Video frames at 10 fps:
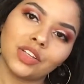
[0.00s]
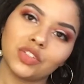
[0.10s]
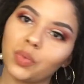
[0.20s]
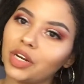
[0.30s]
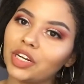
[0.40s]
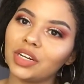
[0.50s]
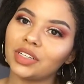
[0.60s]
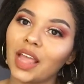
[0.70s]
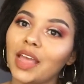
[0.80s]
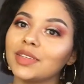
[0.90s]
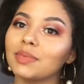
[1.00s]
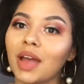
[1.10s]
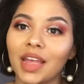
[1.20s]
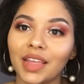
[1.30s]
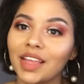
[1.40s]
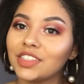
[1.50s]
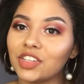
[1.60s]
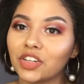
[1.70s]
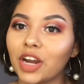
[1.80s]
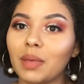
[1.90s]
Twitter and my
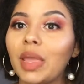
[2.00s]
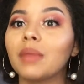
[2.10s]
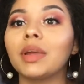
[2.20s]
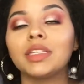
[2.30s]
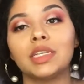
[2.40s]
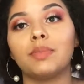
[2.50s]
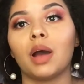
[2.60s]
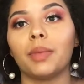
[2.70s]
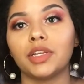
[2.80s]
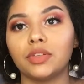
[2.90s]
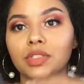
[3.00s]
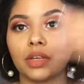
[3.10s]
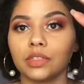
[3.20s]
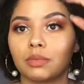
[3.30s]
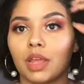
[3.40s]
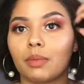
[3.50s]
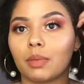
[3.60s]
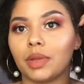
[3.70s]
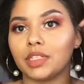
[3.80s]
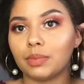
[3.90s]
Instagram and my Depop. I do sell some makeup
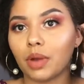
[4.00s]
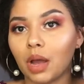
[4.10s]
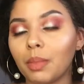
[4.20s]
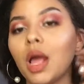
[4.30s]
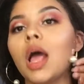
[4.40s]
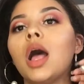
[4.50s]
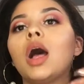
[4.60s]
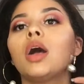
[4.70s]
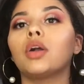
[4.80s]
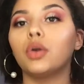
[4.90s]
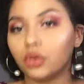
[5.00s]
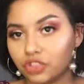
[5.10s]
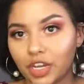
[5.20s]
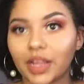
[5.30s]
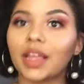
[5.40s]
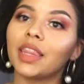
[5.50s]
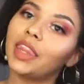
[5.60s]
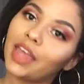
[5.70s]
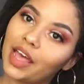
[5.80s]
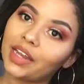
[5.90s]
on my Depop. Go check
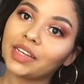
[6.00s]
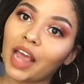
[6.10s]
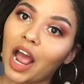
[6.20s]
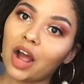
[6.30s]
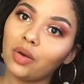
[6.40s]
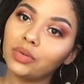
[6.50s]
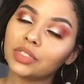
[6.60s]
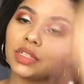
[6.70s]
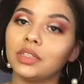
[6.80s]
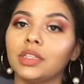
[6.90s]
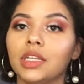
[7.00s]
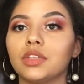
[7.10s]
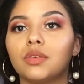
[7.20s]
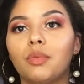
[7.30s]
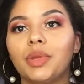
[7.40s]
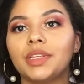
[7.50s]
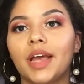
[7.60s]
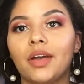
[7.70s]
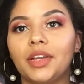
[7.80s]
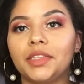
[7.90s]
that out. Links will be
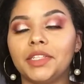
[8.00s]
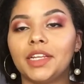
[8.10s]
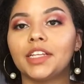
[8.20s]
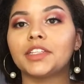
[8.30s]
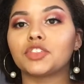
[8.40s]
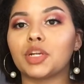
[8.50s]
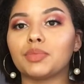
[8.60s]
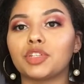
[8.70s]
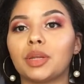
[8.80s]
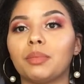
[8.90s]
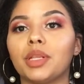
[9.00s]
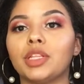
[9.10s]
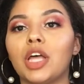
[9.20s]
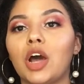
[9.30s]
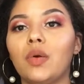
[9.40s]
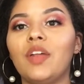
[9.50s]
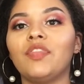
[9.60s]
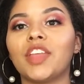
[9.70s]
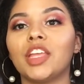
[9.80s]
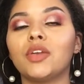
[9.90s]
down in the description below.
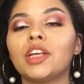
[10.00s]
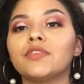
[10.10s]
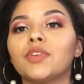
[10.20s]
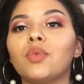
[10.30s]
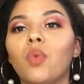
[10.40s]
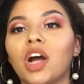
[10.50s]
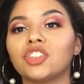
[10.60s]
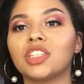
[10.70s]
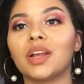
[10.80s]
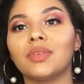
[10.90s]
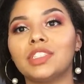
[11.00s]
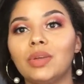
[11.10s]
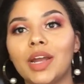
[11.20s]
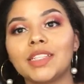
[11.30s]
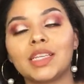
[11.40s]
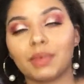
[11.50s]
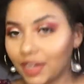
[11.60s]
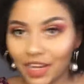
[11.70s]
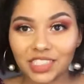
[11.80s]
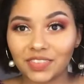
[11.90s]
And thank you guys for watching. I will see you guys in my
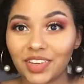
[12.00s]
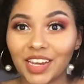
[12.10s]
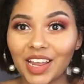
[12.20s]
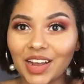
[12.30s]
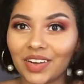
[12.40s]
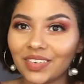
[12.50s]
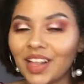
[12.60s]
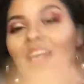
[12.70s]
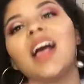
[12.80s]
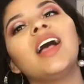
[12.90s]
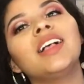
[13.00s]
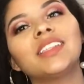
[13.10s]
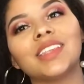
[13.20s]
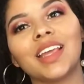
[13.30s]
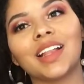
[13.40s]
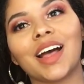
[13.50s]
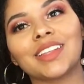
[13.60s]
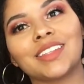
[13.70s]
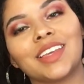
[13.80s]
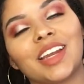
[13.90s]
next video. Stay
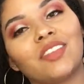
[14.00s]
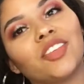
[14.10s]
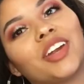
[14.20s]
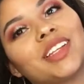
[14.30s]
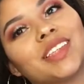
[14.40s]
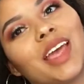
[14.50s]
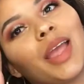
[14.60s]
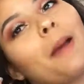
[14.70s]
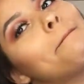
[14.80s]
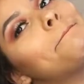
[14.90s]
classy and have a great day.